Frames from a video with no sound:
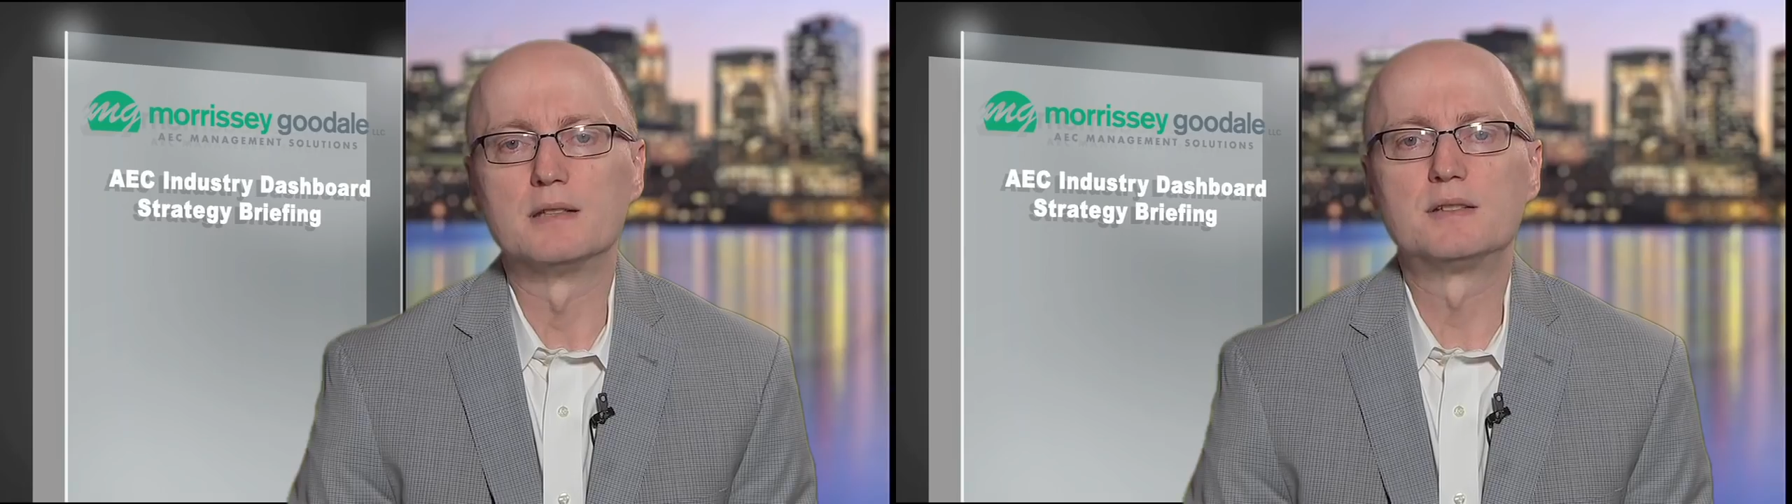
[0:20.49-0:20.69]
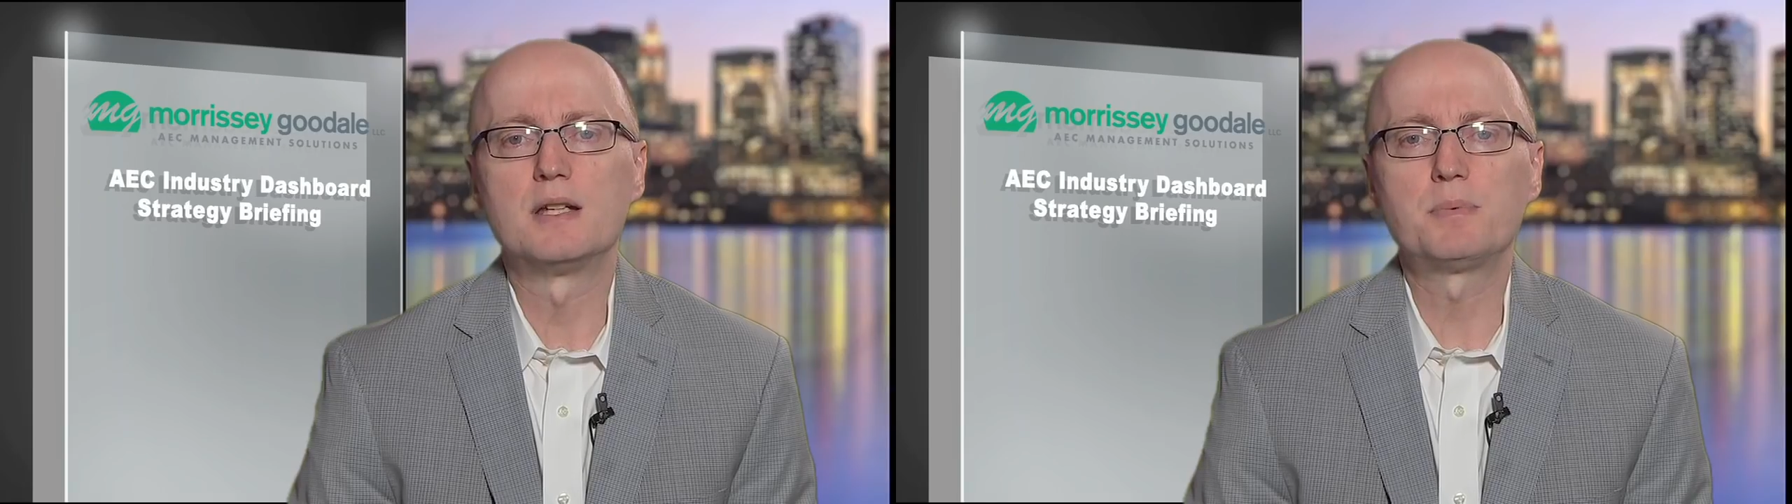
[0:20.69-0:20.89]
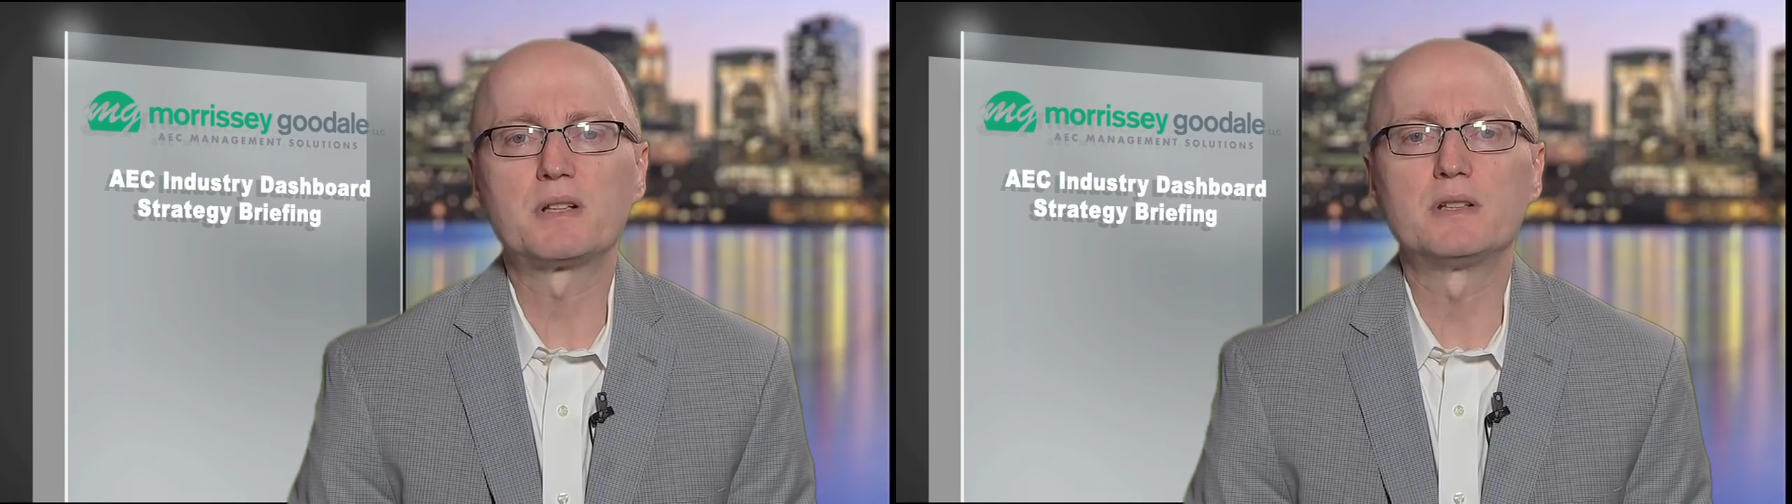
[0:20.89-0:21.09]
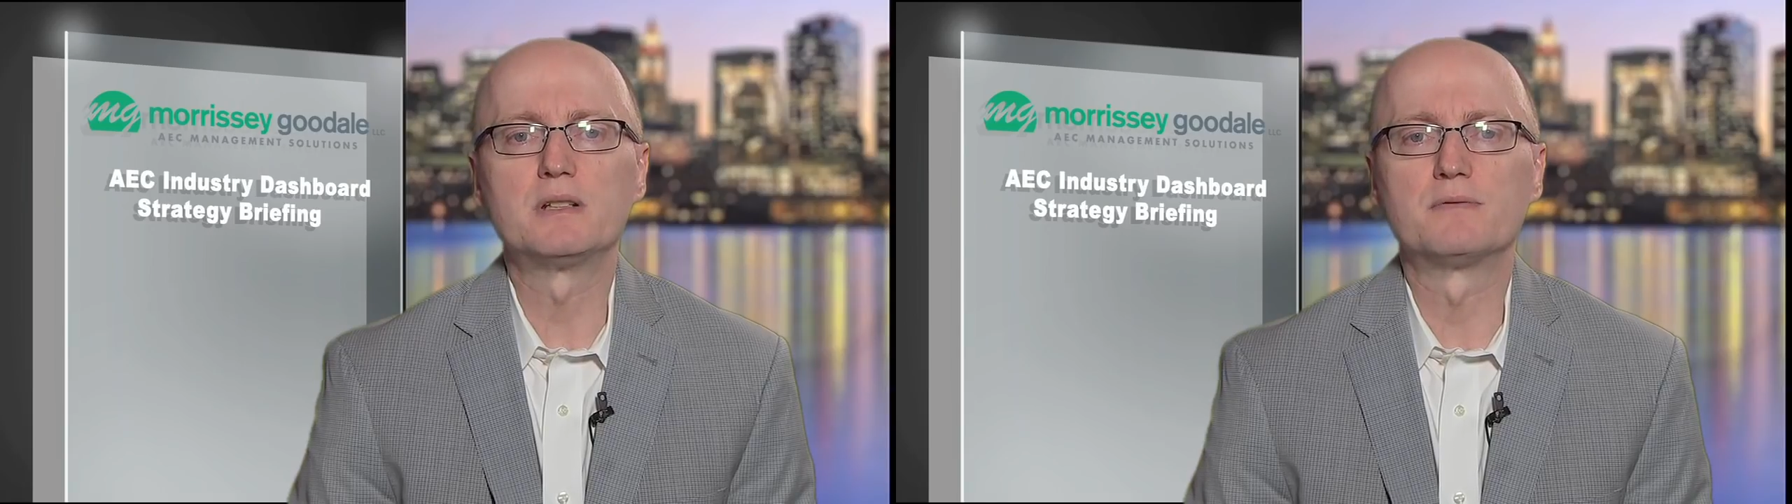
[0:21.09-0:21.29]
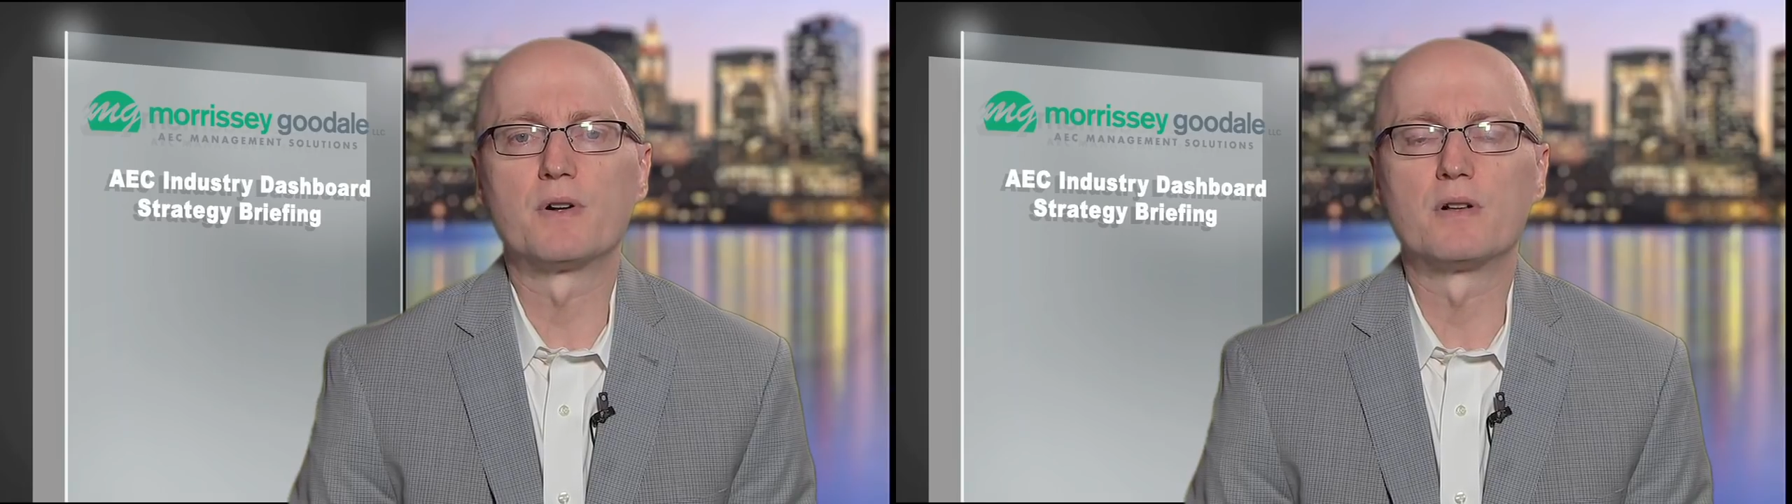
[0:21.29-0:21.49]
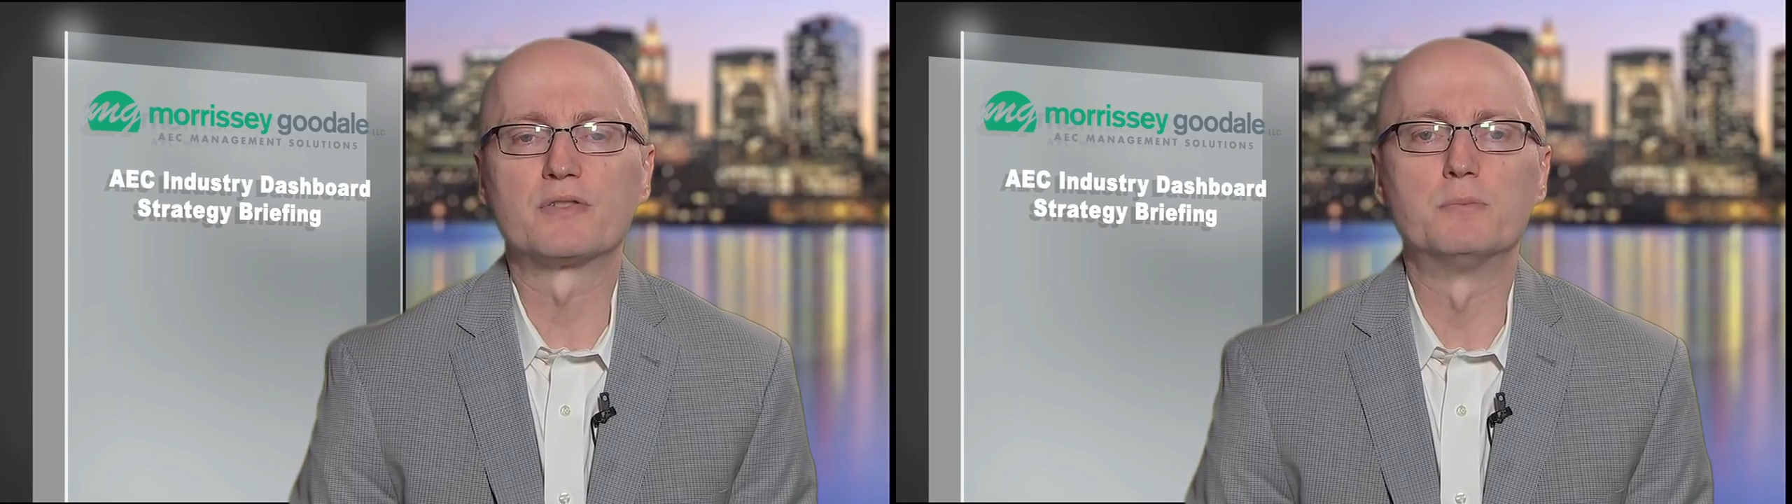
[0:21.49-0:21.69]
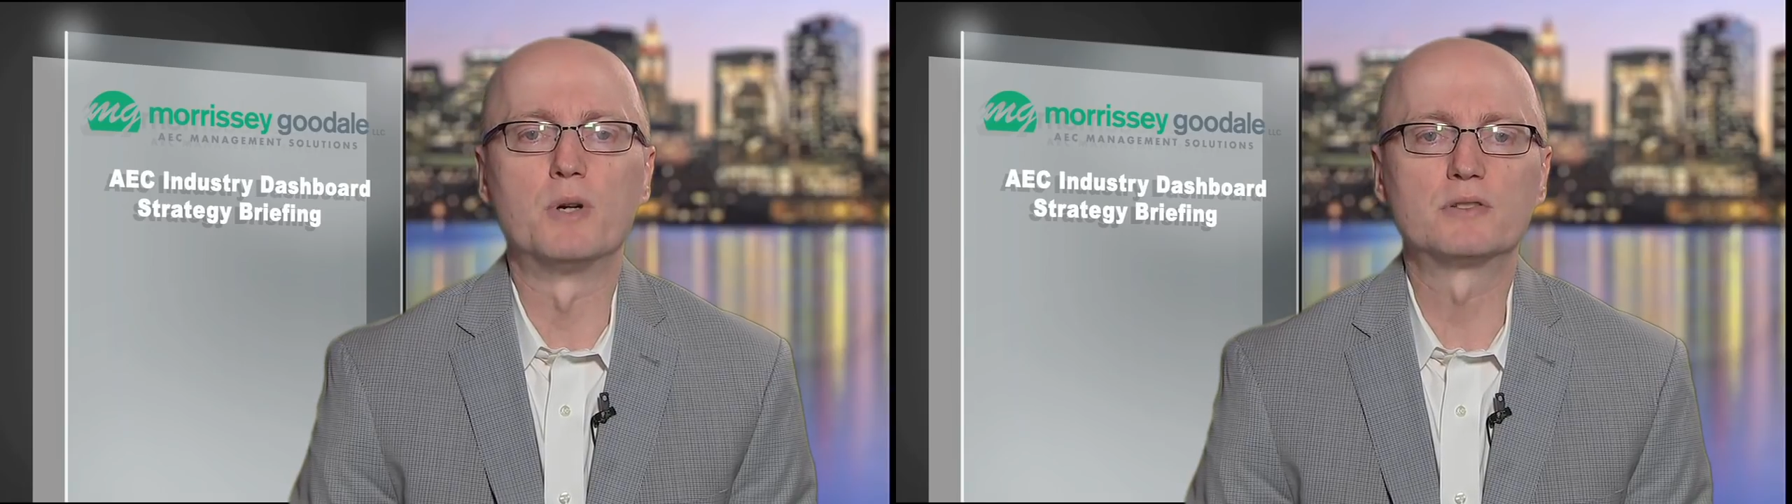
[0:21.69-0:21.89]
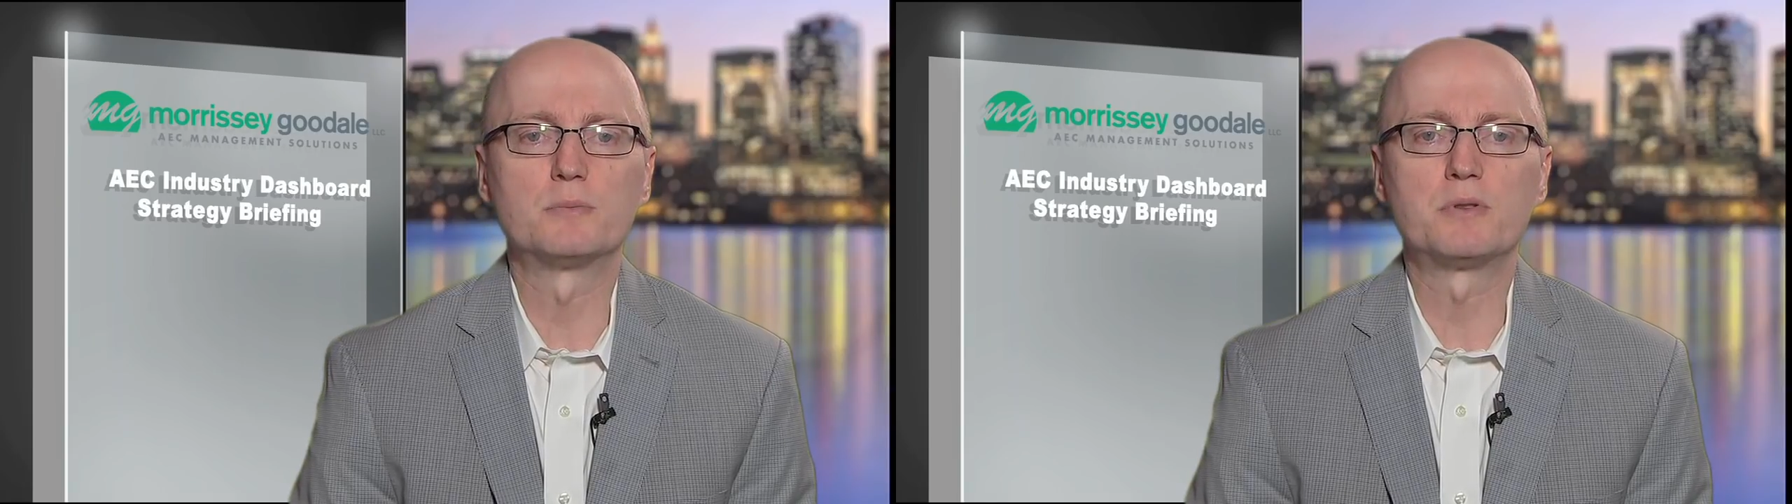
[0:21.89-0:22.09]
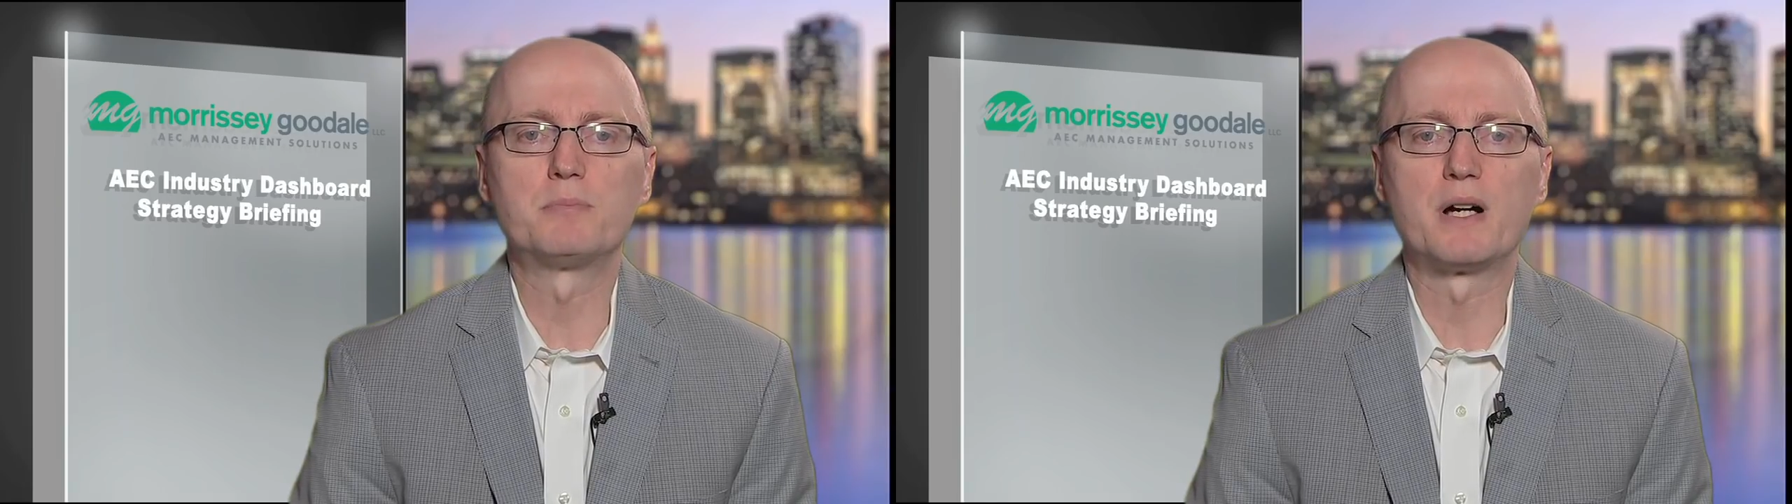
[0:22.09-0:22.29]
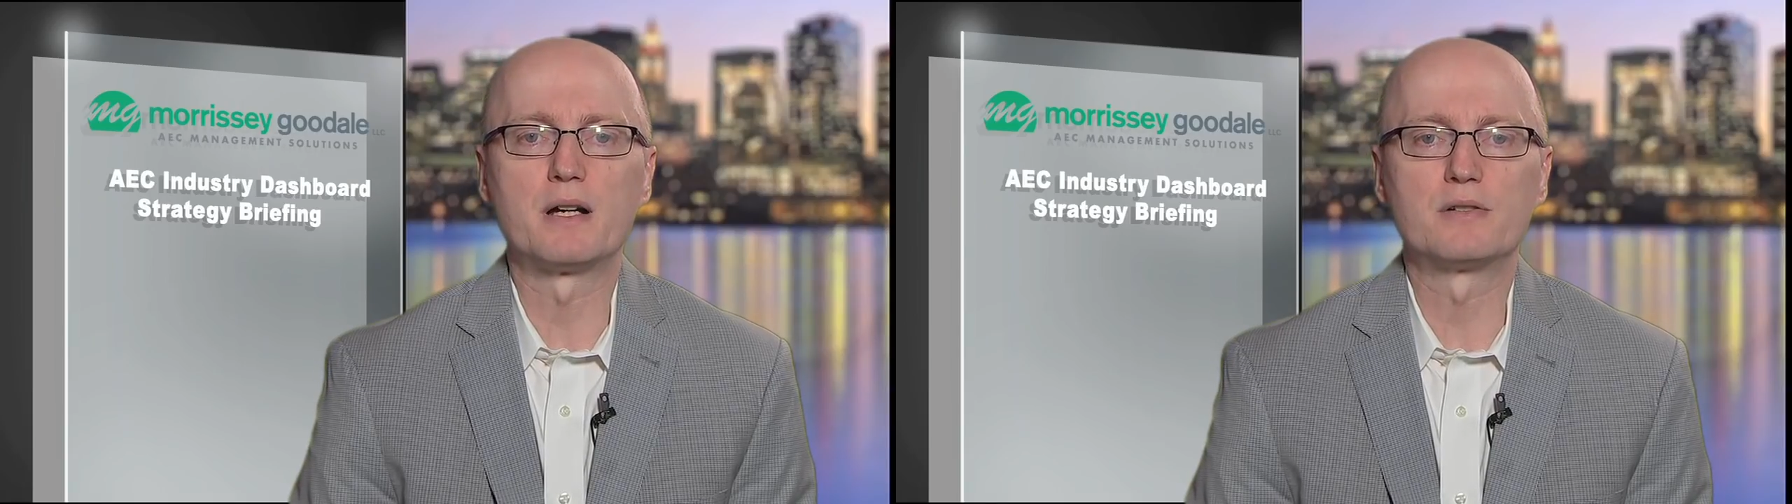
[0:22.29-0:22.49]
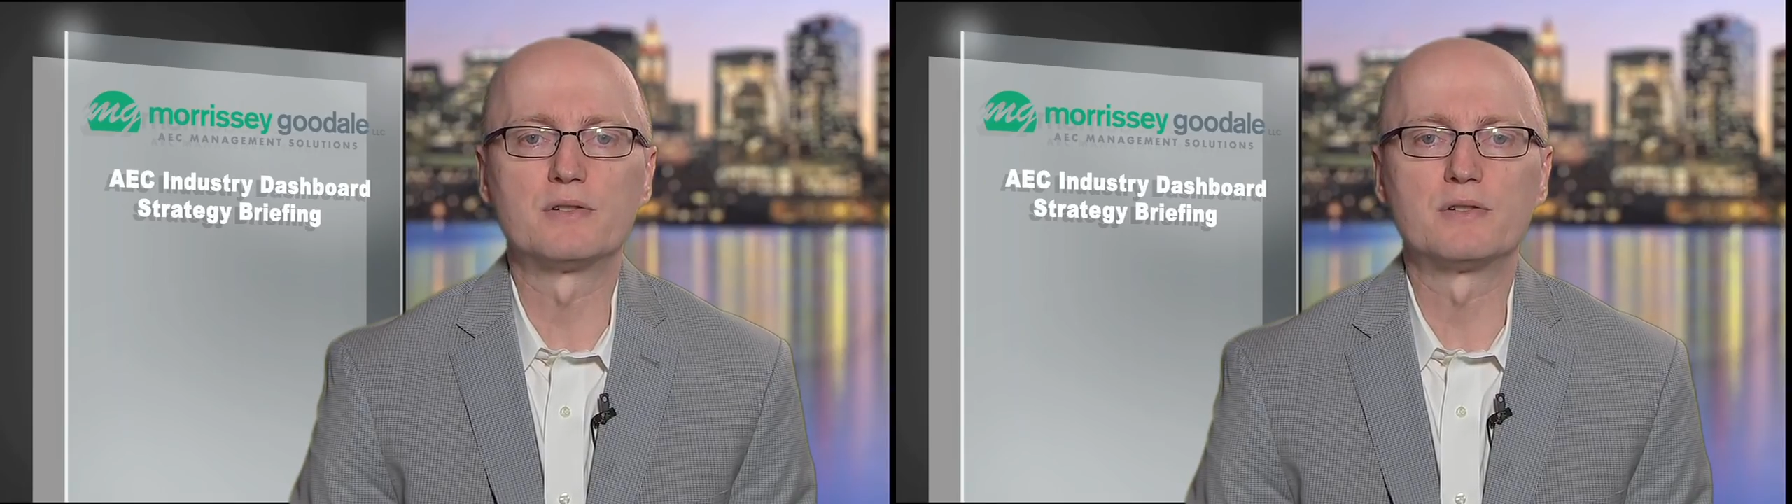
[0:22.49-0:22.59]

It typically involves multiple buyers